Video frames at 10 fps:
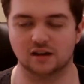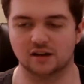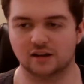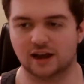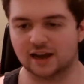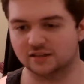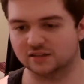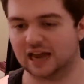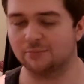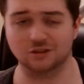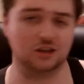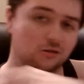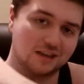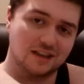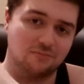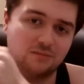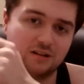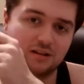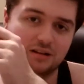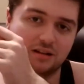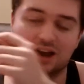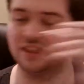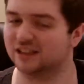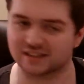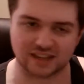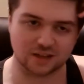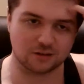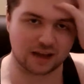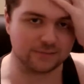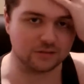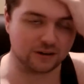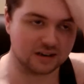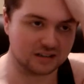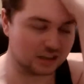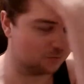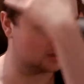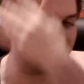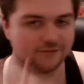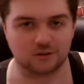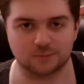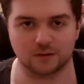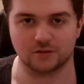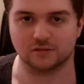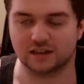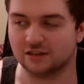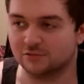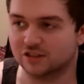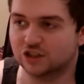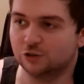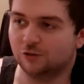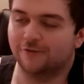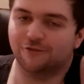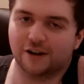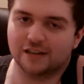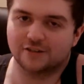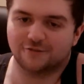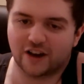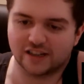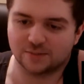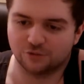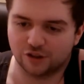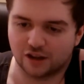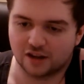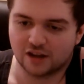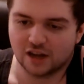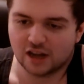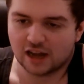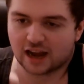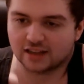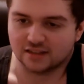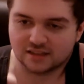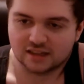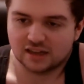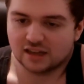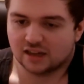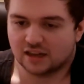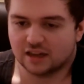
and I'm going to go kill him. And that's exactly what happened, right? Killua gave up. He was too afraid to fight his brother, and he